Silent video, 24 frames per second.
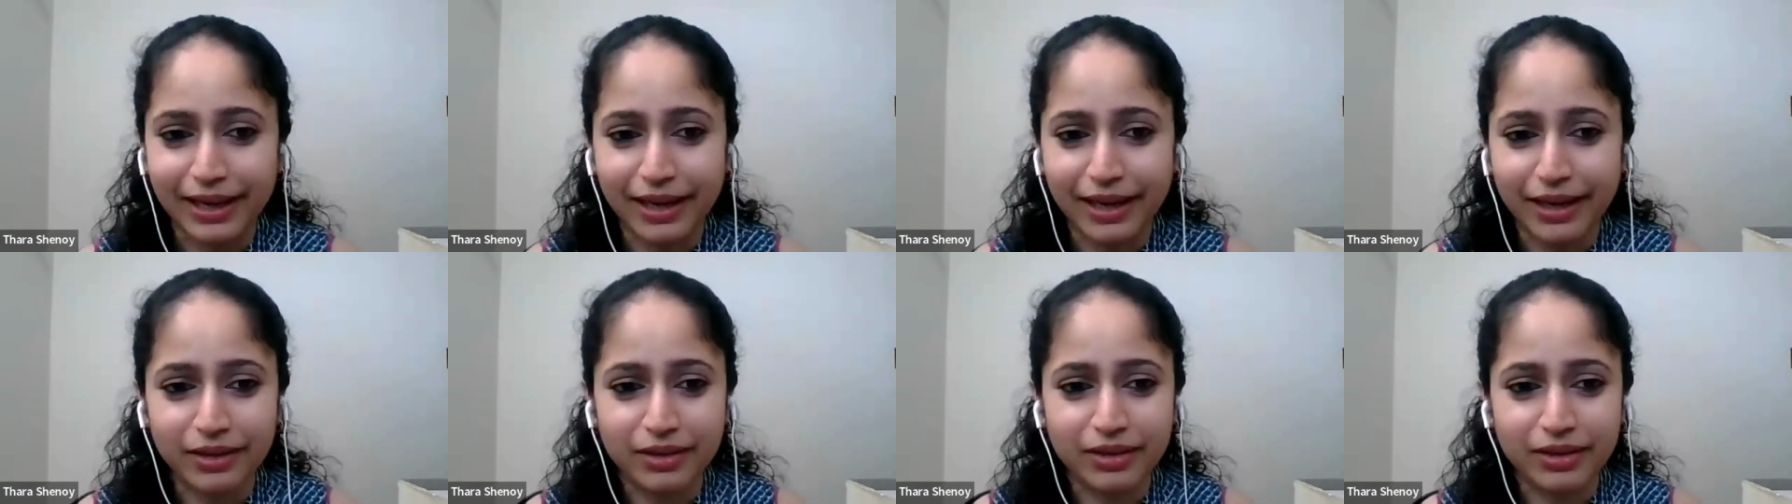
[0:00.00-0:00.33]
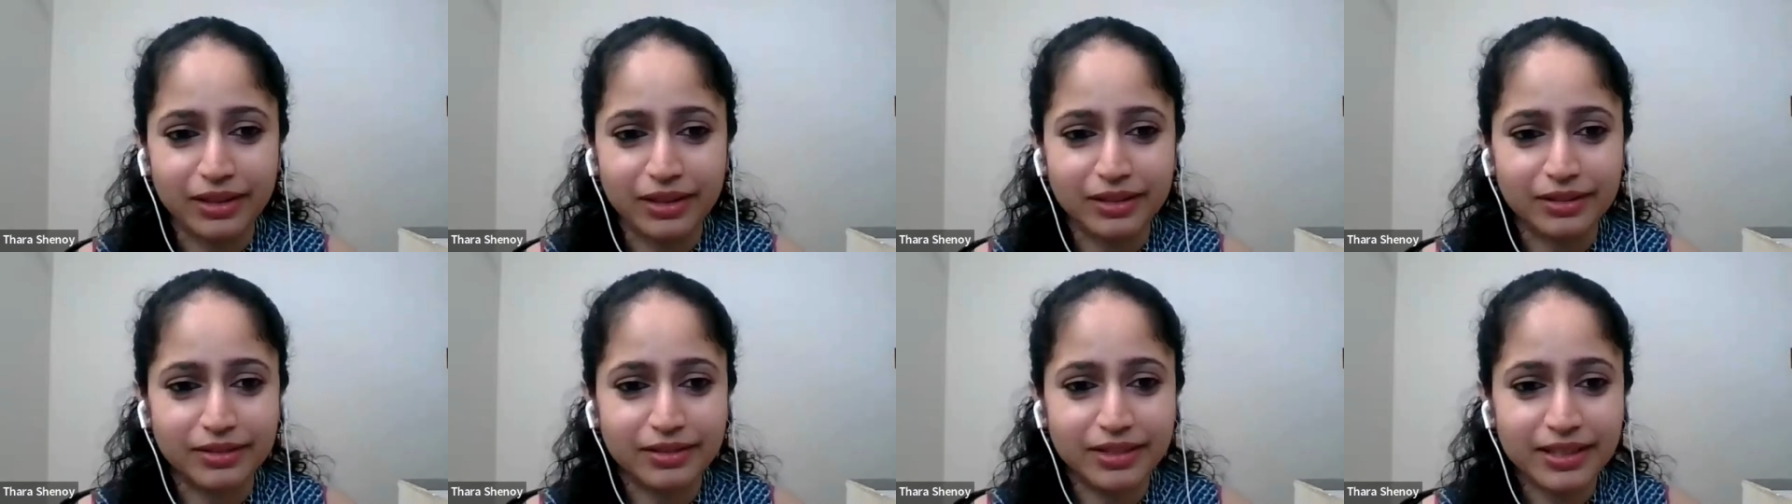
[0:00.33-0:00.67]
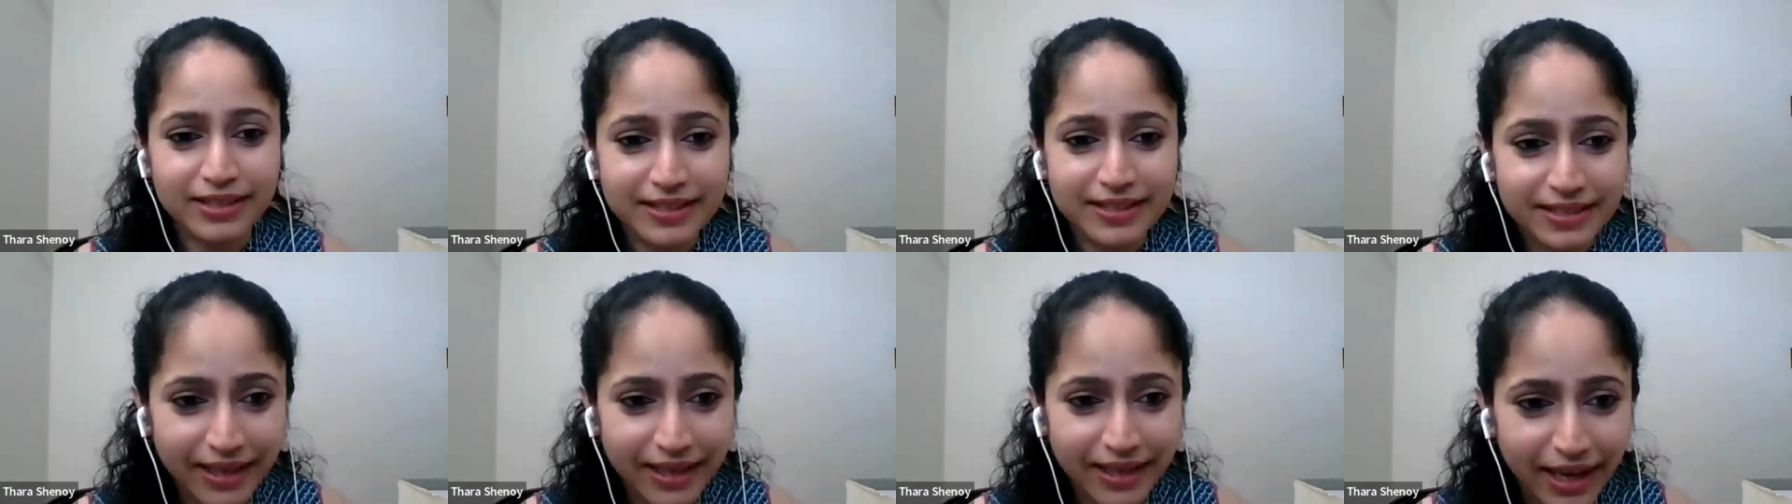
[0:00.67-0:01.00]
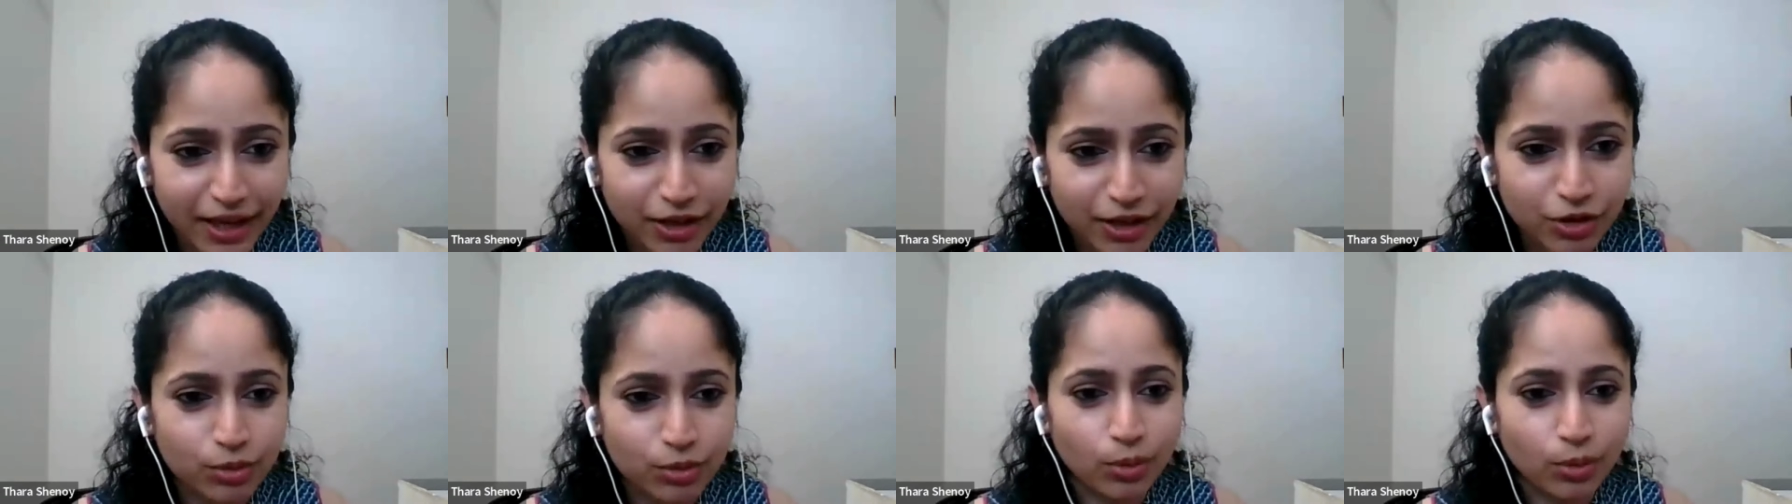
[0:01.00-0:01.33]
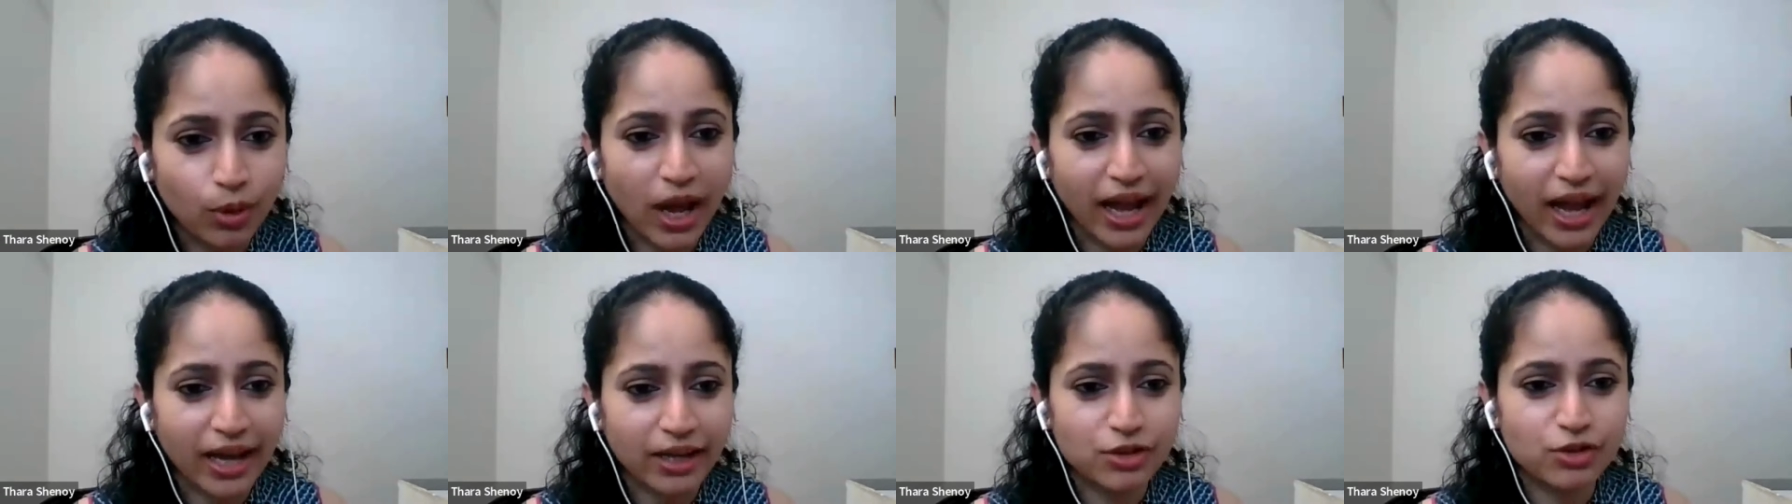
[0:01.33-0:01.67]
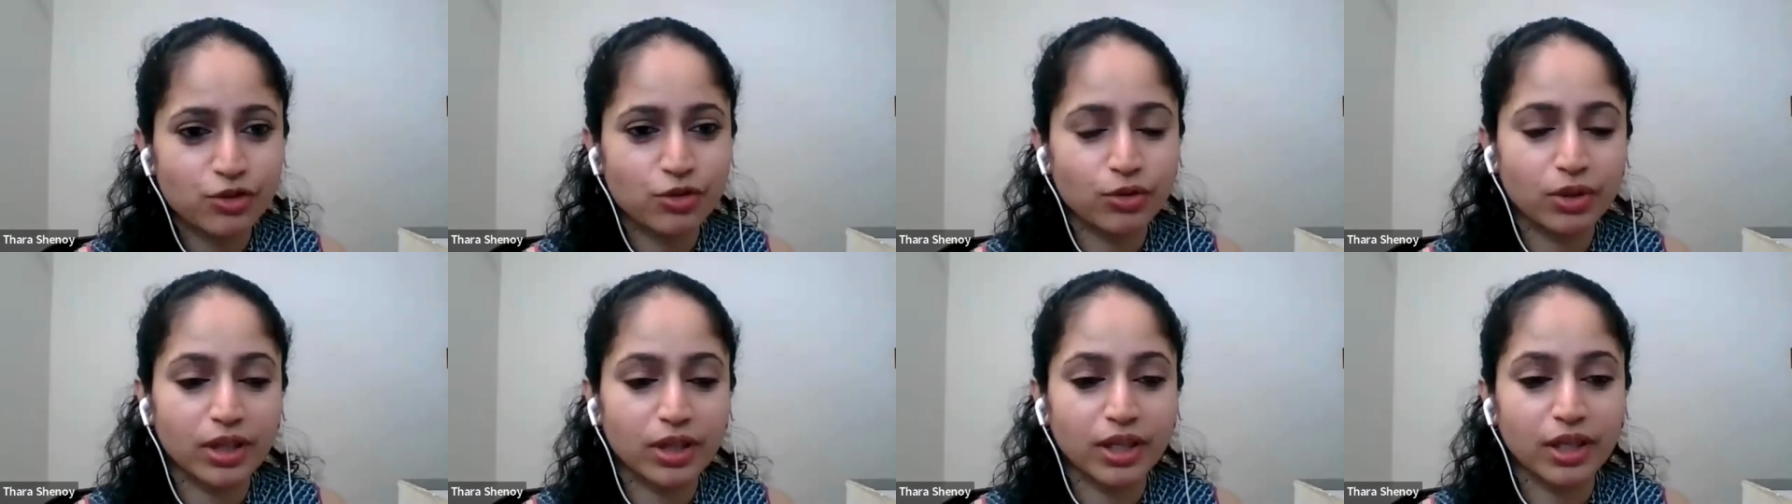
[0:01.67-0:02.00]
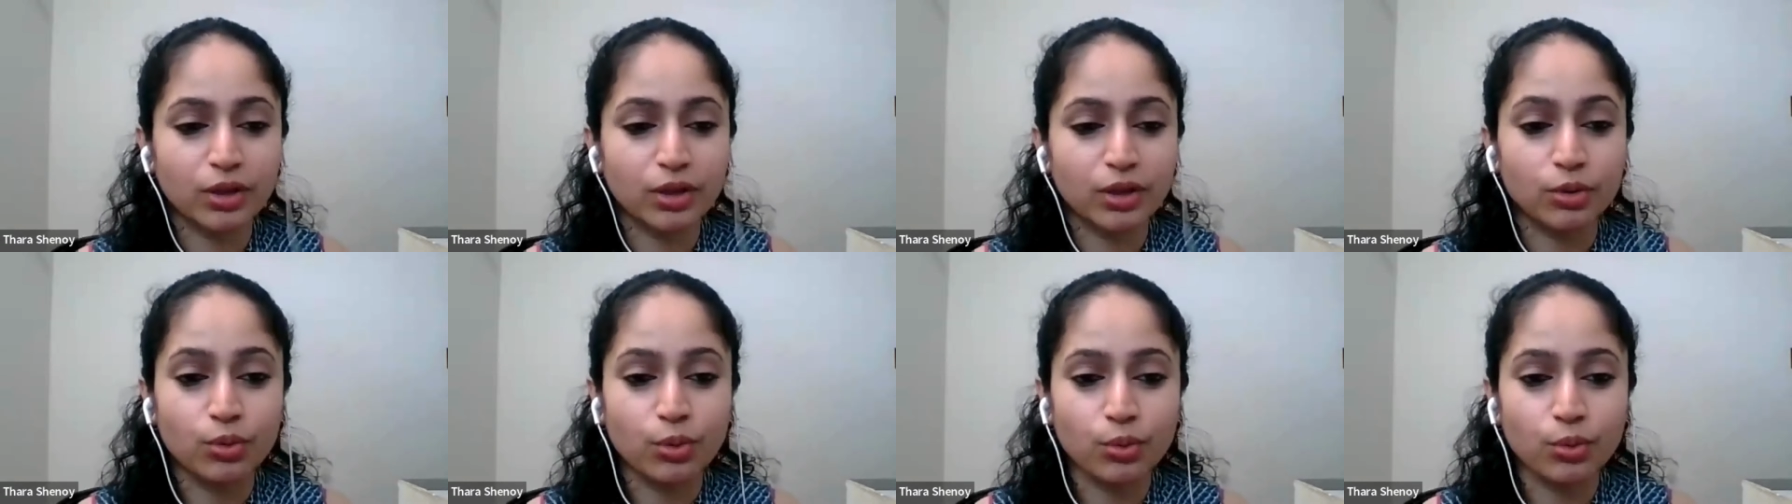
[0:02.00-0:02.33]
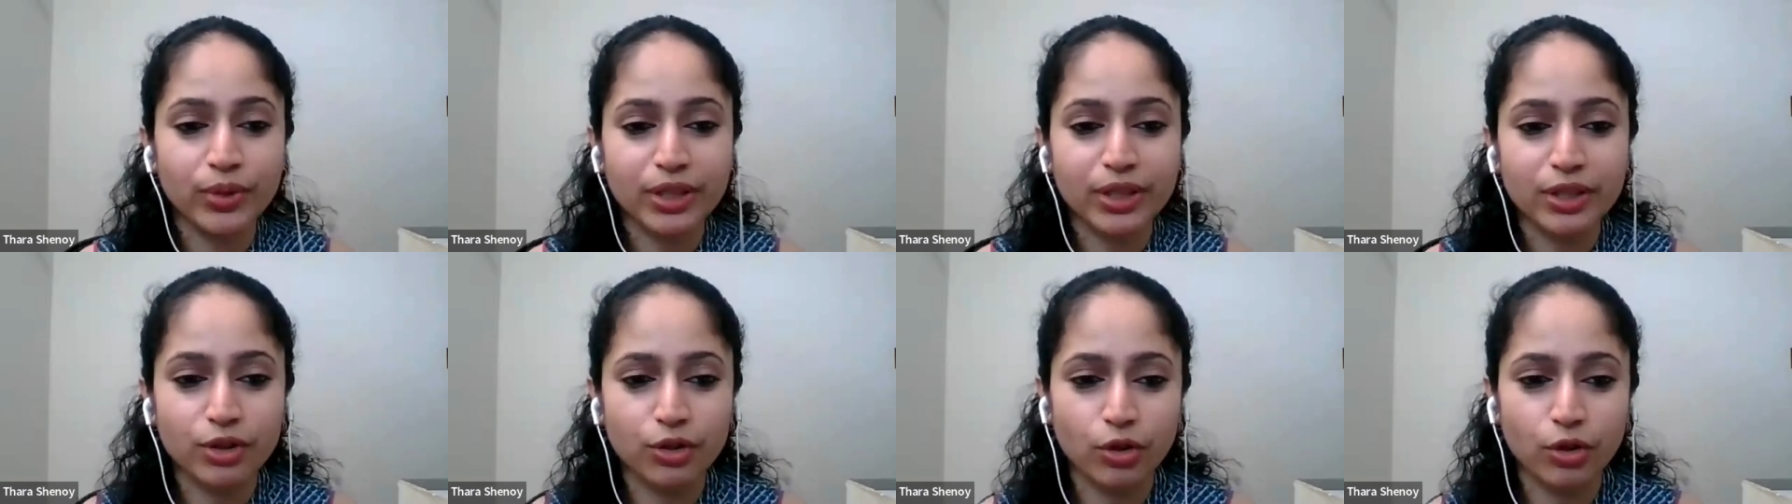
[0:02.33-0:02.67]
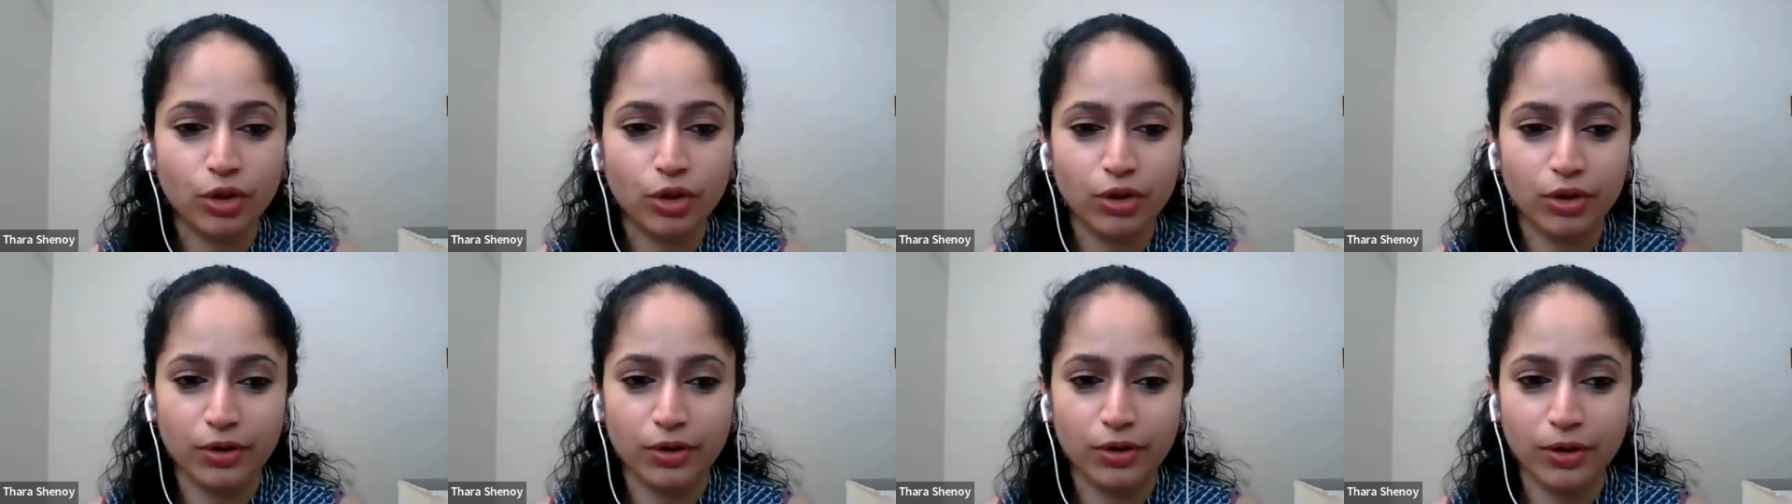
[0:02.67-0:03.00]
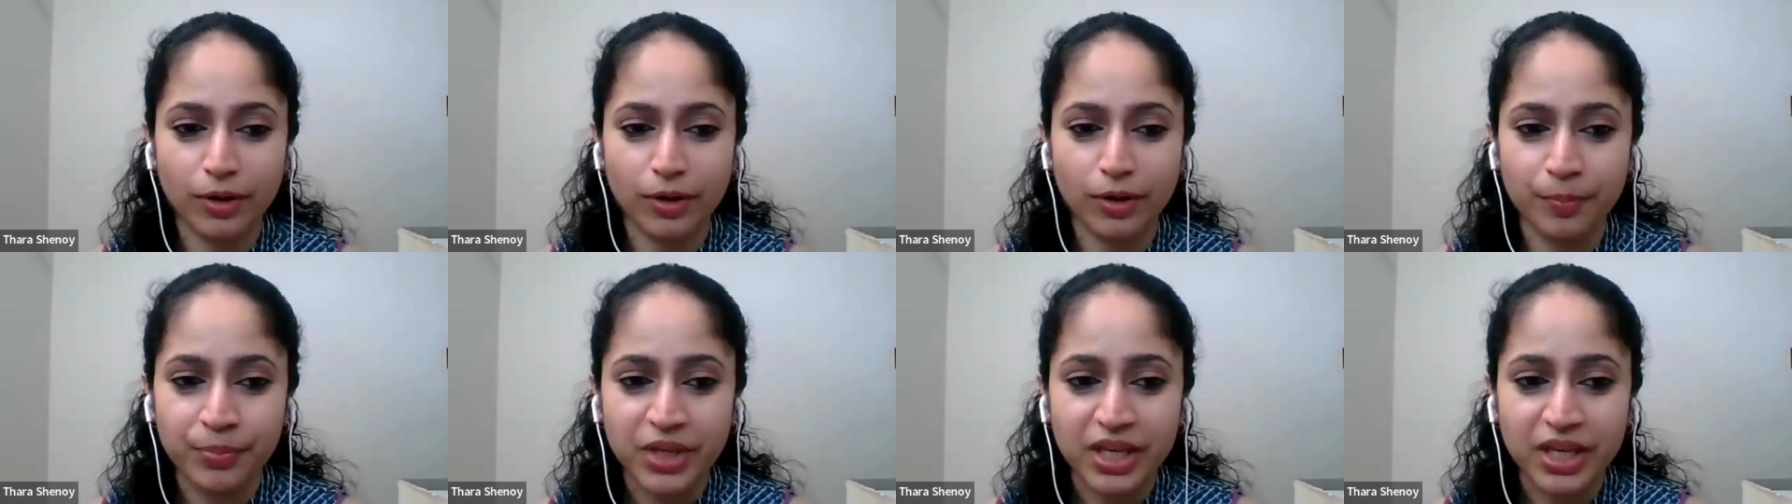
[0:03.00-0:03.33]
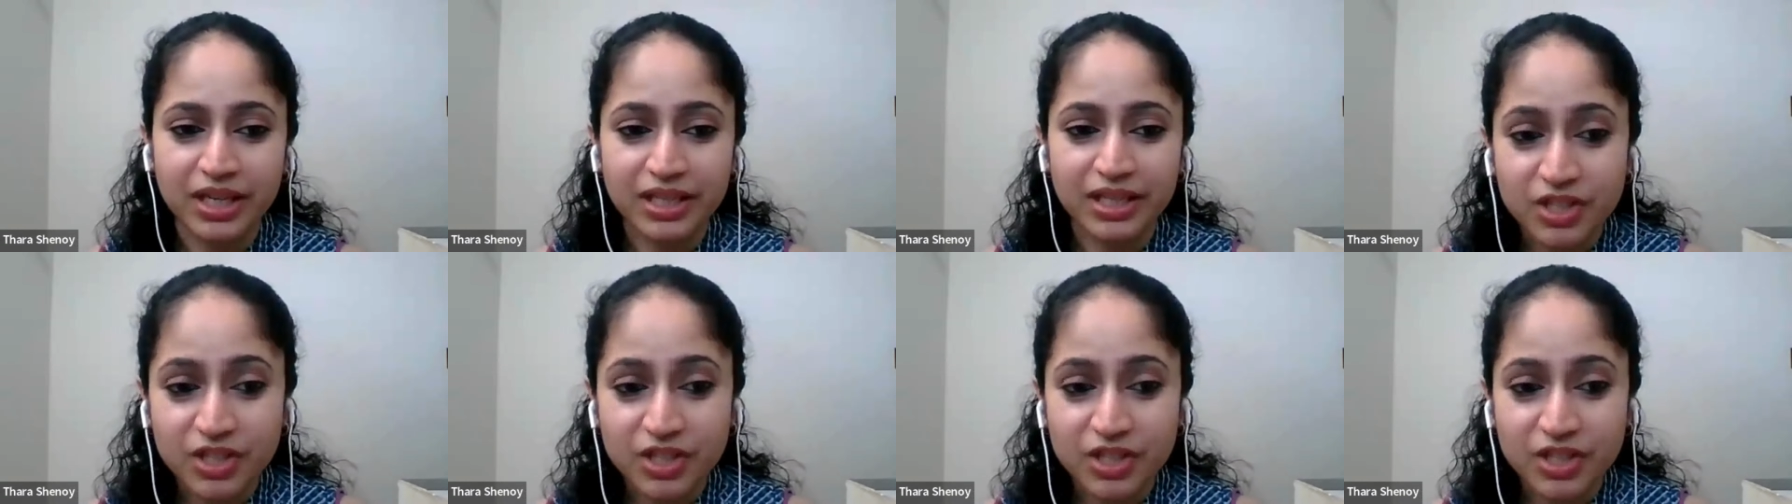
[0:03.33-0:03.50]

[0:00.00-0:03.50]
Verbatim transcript: And this can, you know, actually ruin your